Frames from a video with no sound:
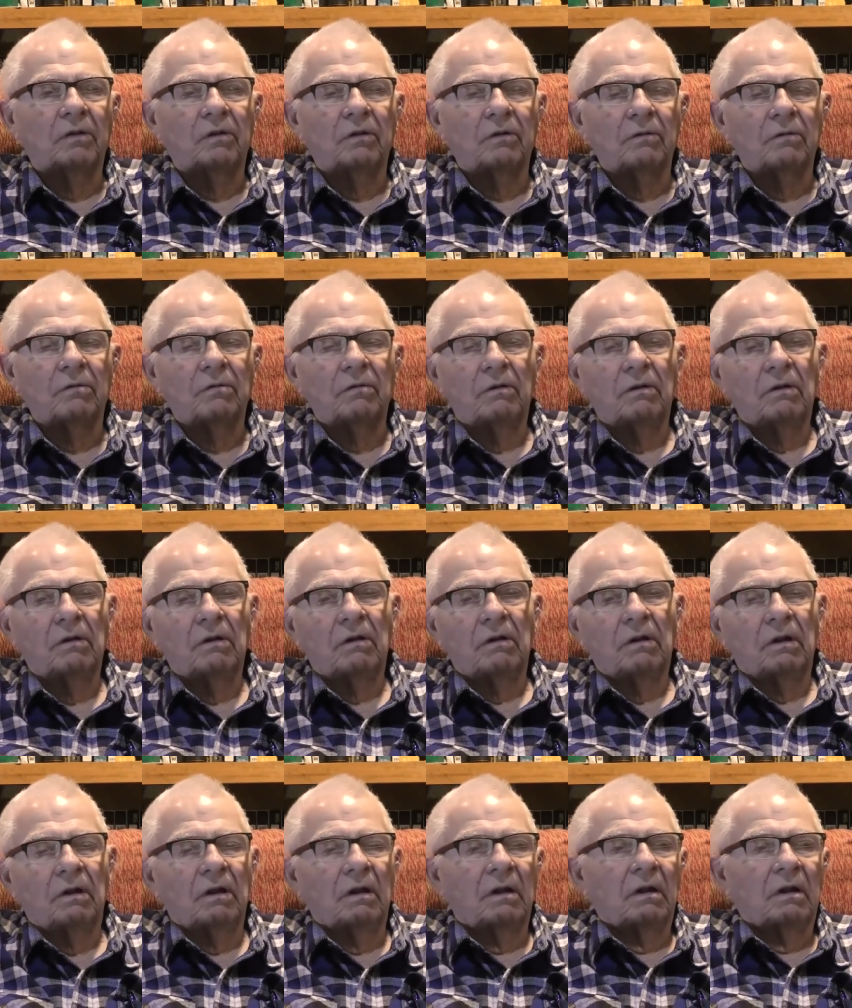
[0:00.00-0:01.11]
the
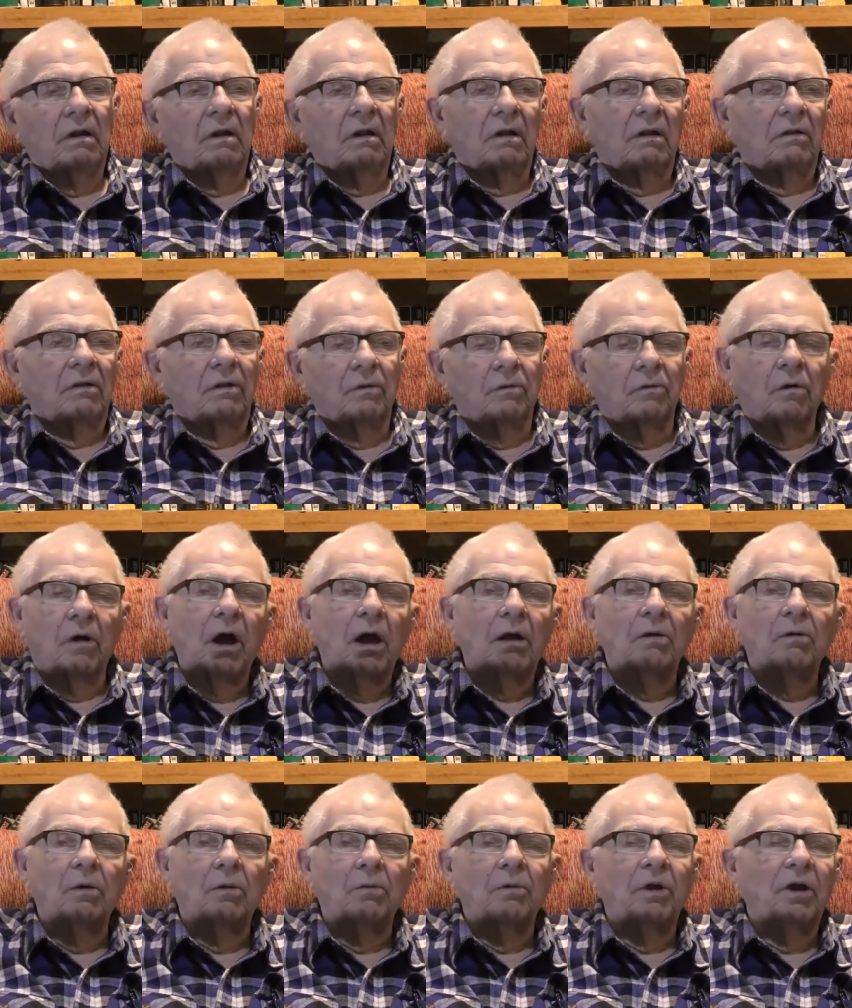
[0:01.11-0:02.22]

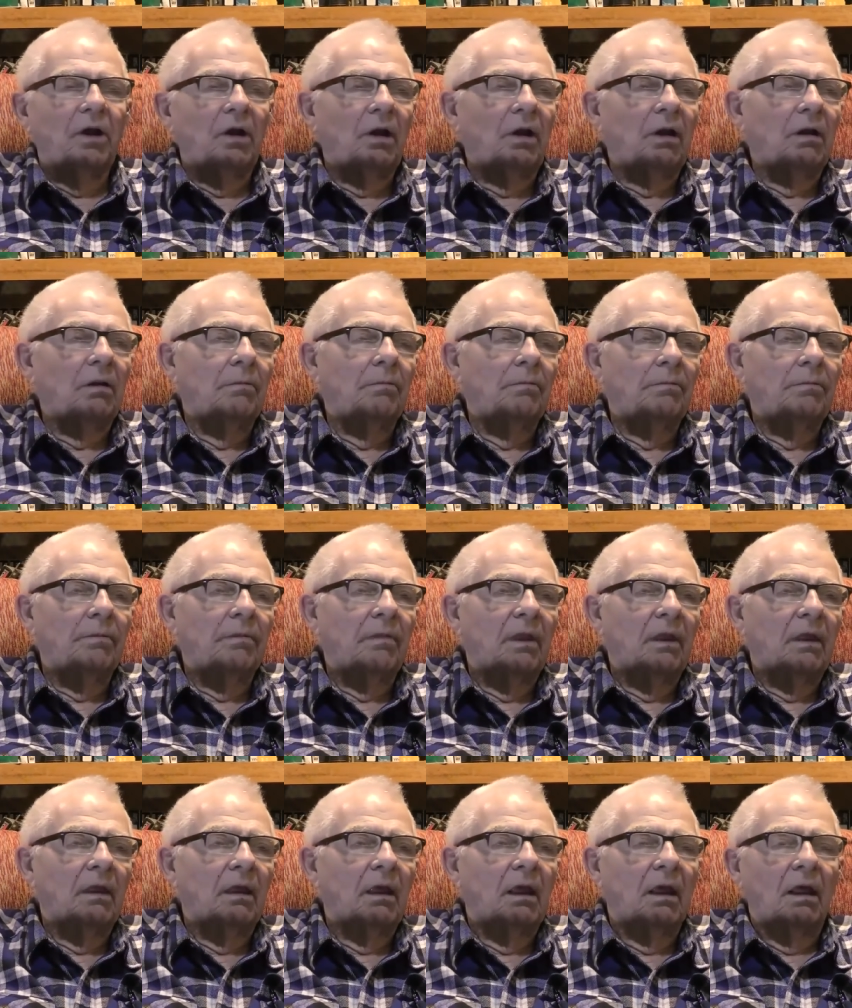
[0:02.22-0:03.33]
grotto meeting,
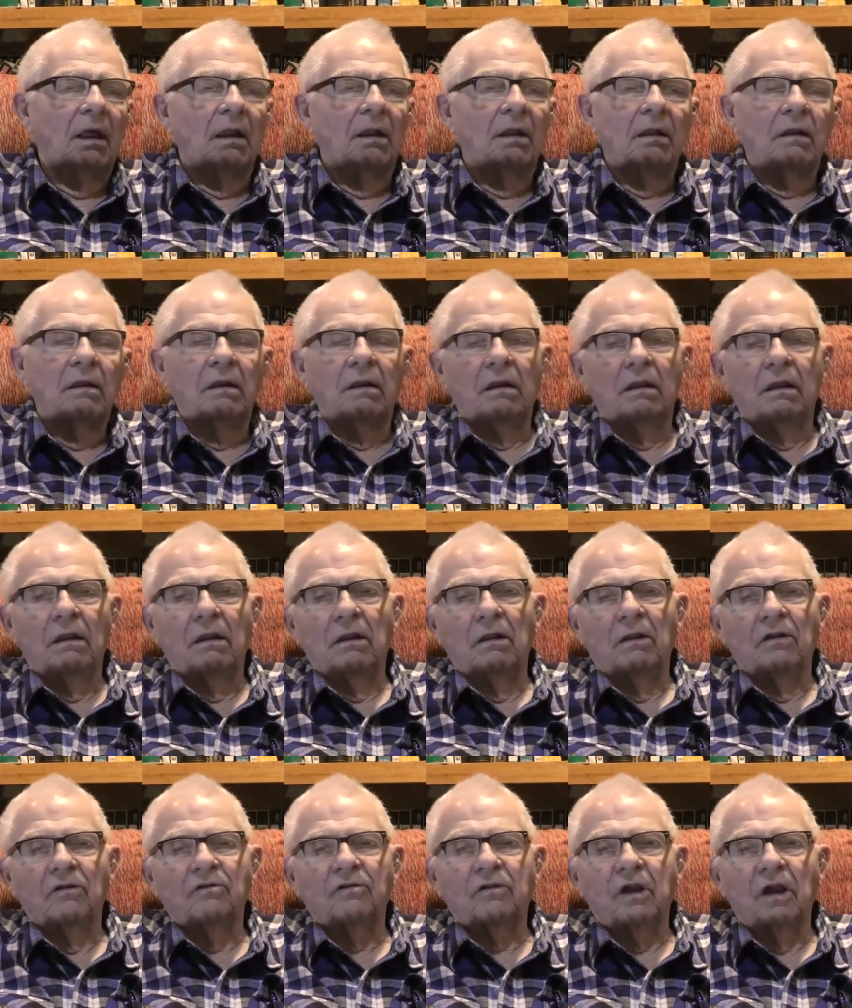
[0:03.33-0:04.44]
and in
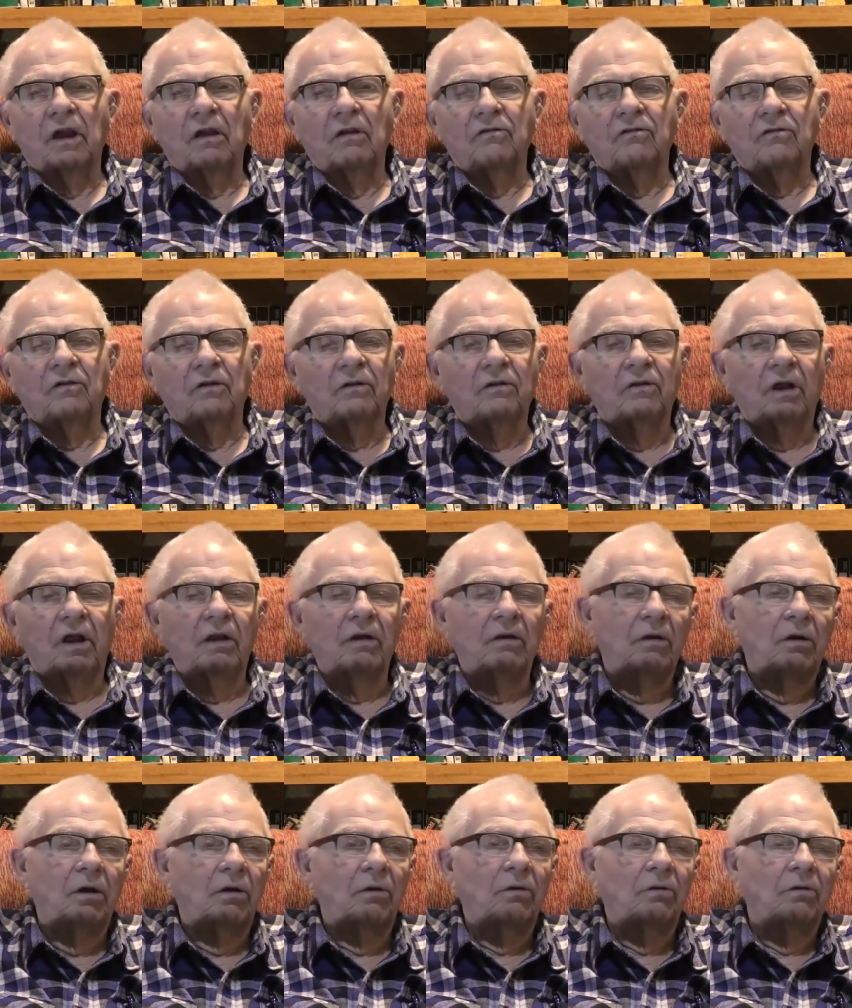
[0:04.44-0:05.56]
this case the
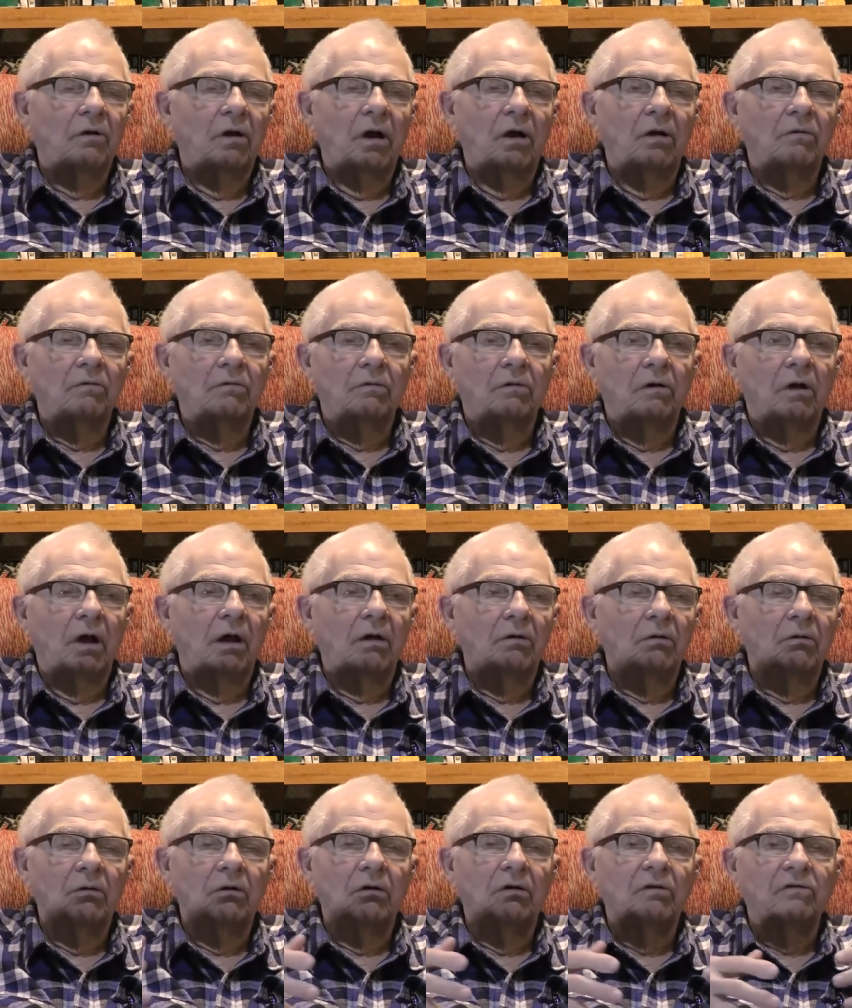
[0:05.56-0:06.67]
Dayton Underground
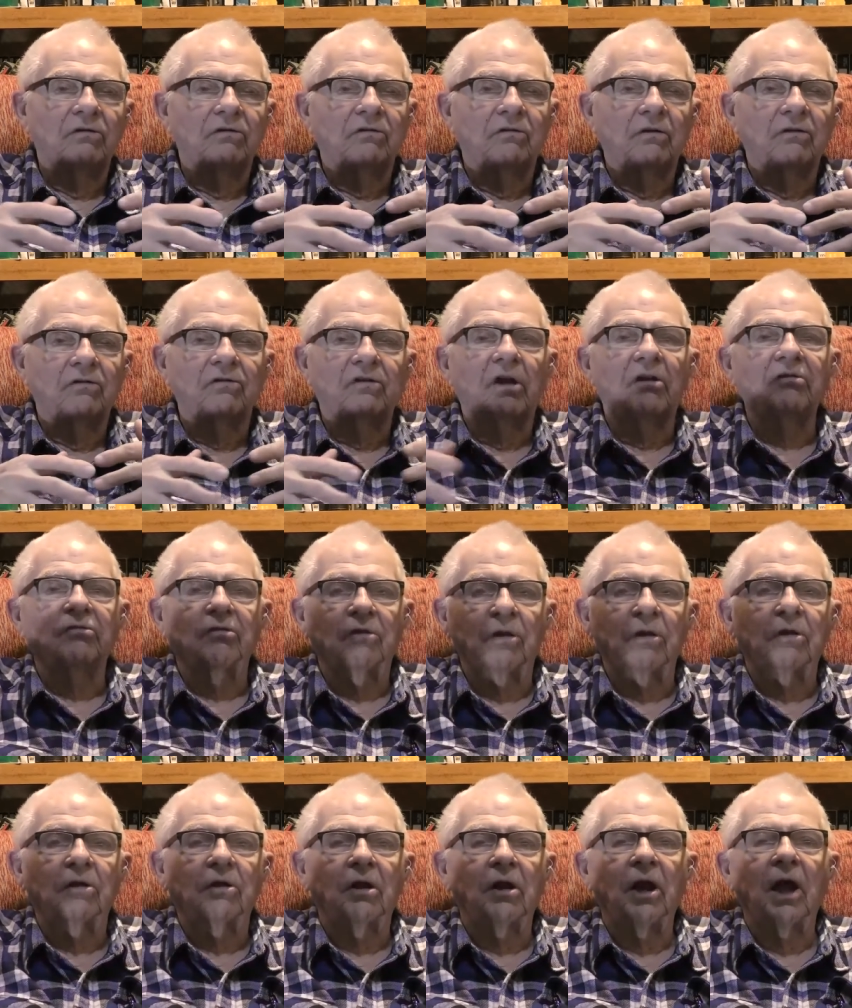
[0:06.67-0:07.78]
Grotto has
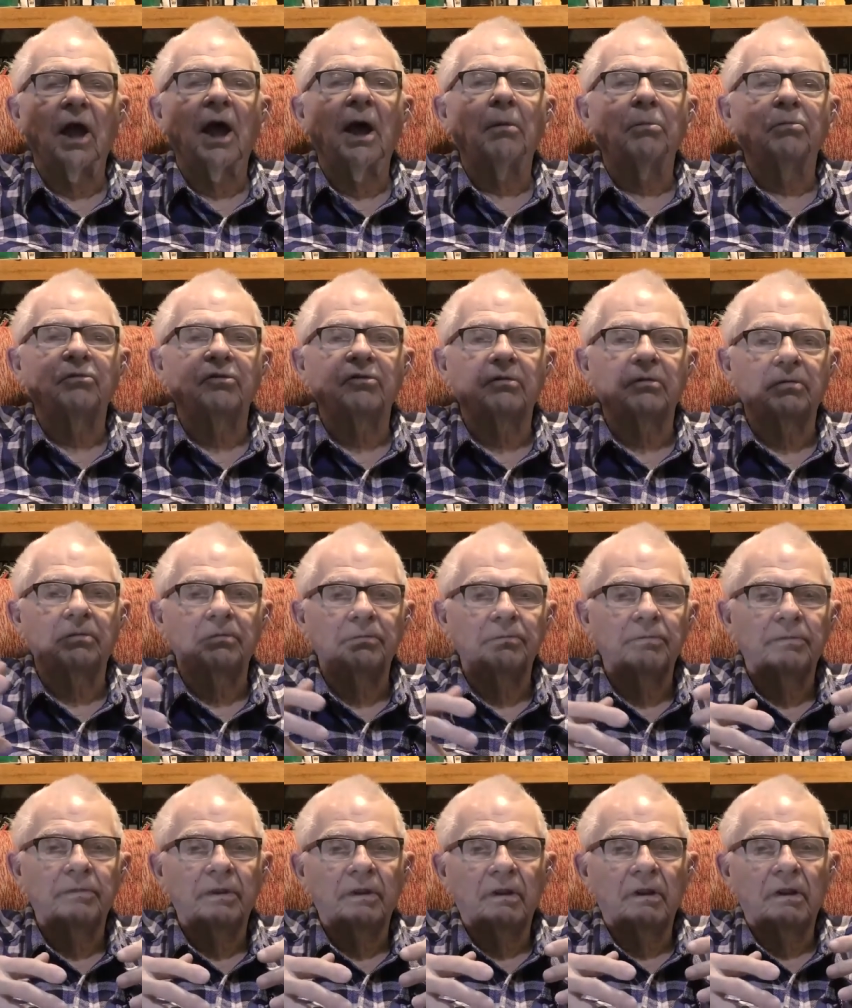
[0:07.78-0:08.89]
essentially collapsed
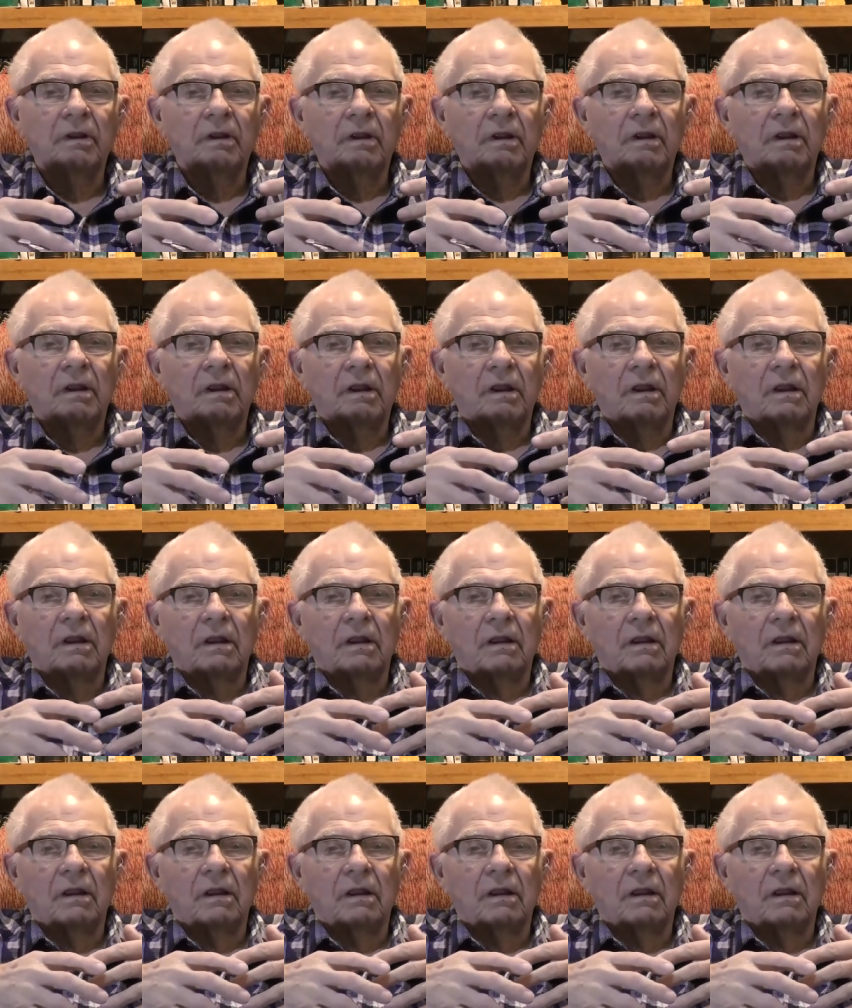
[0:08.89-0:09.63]
a